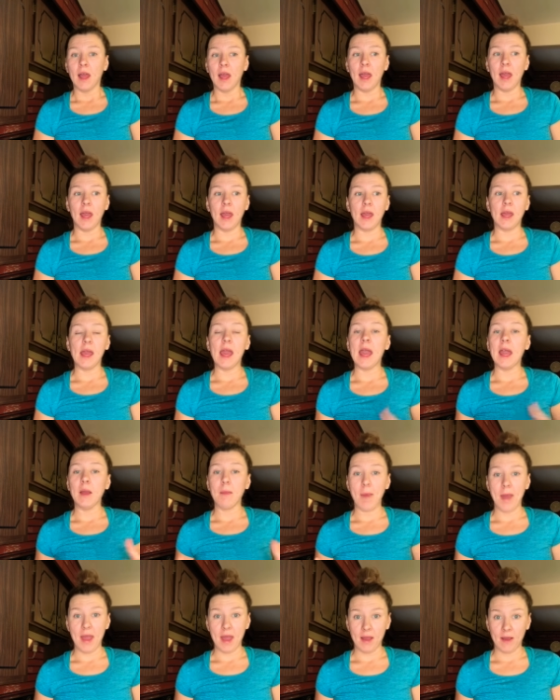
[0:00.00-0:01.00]
a
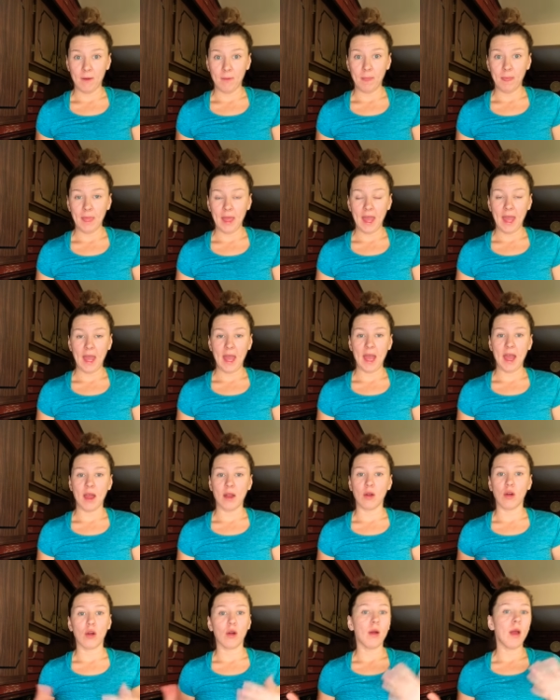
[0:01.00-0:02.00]
egg bake
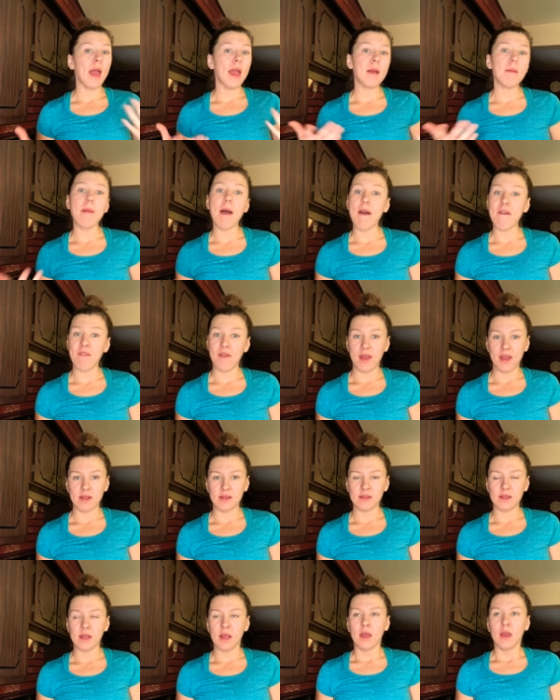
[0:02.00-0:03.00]
and or egg
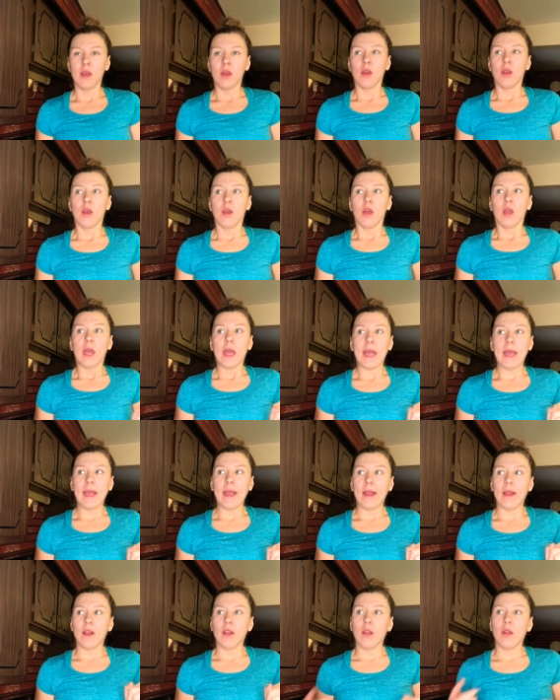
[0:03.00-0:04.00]
muffins
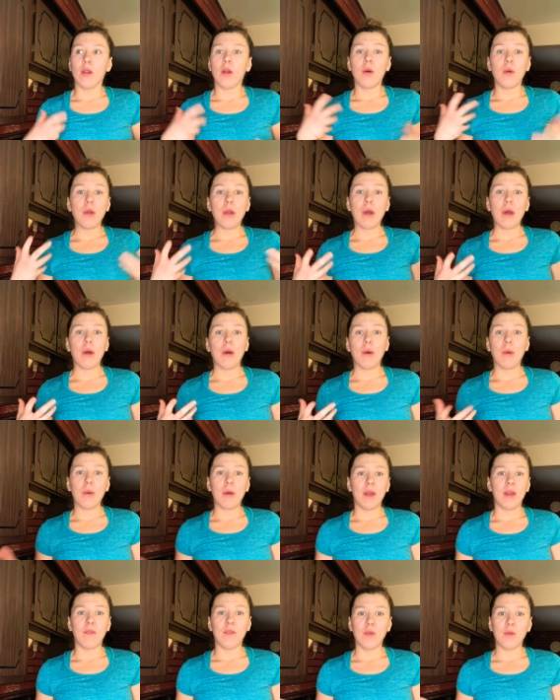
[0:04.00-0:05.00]
and you don't
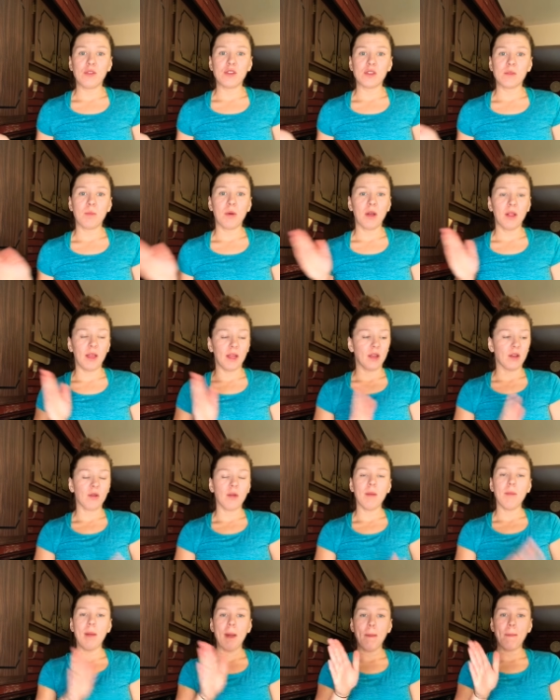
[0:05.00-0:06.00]
know if you just put like a
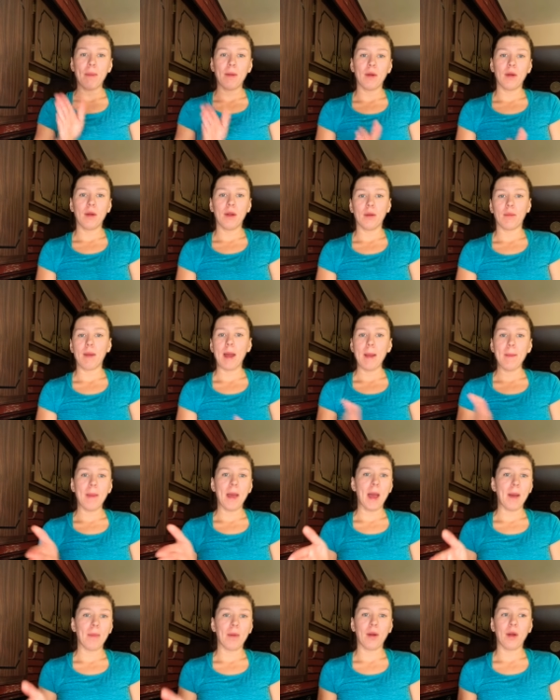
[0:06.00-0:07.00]
green pepper and a red
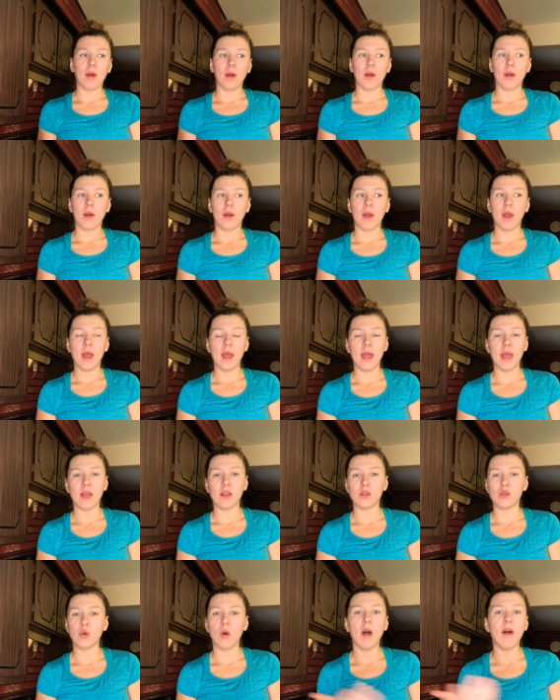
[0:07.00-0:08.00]
pepper
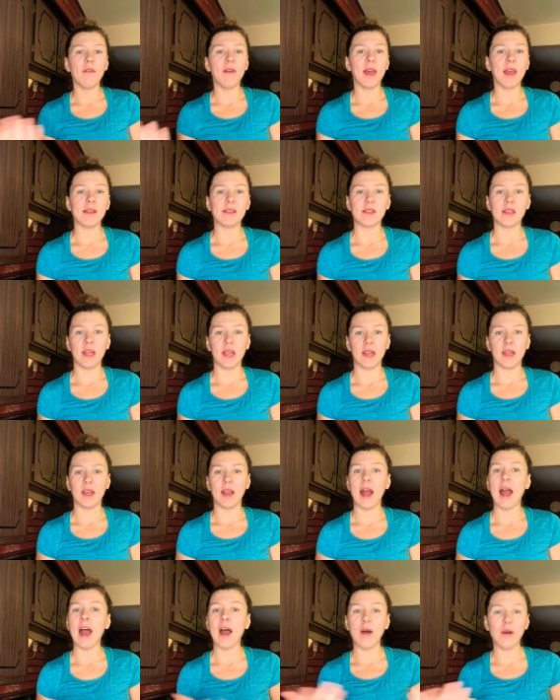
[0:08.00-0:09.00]
and 12 eggs in
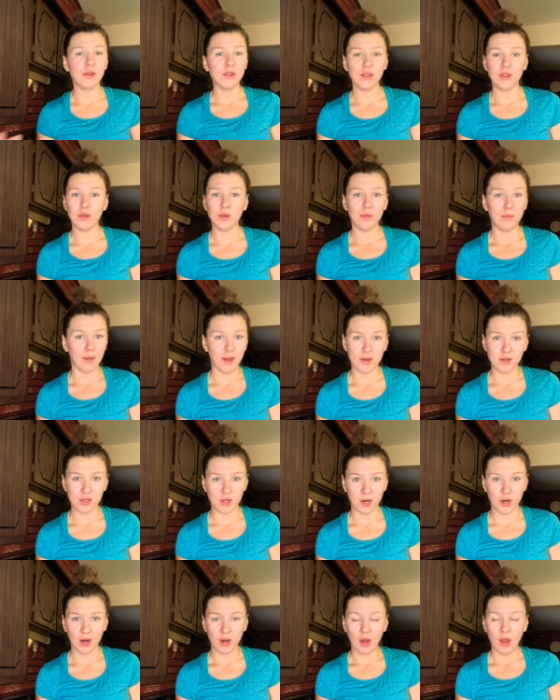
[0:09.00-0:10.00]
it, how do you
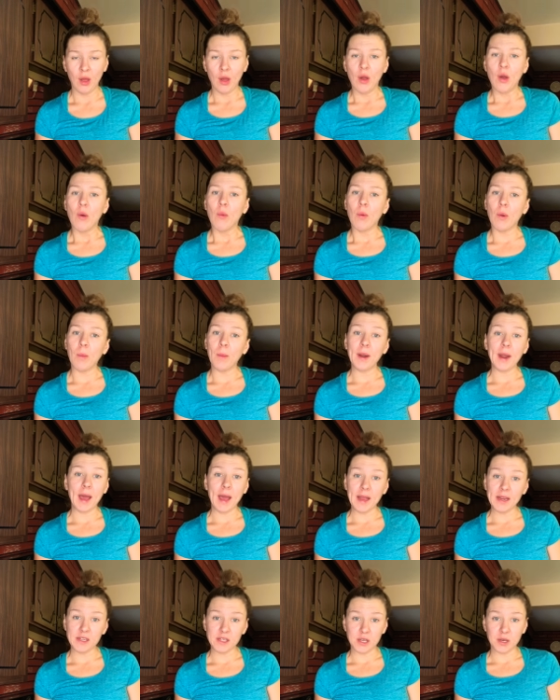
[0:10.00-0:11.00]
measure? Well, what
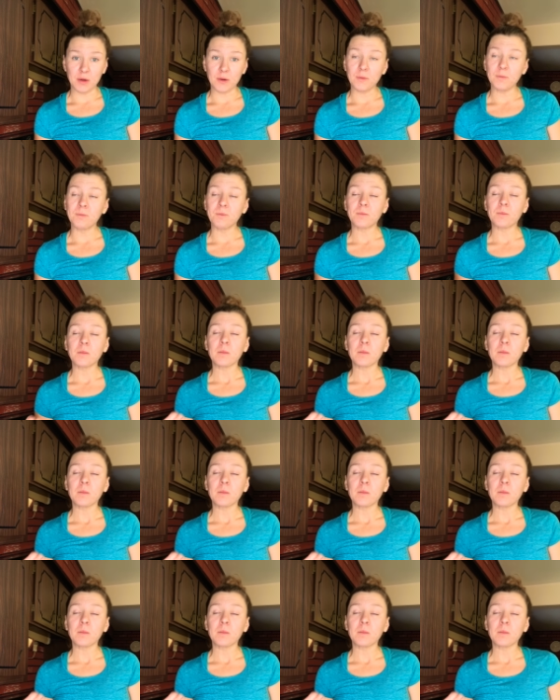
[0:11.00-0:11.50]
I do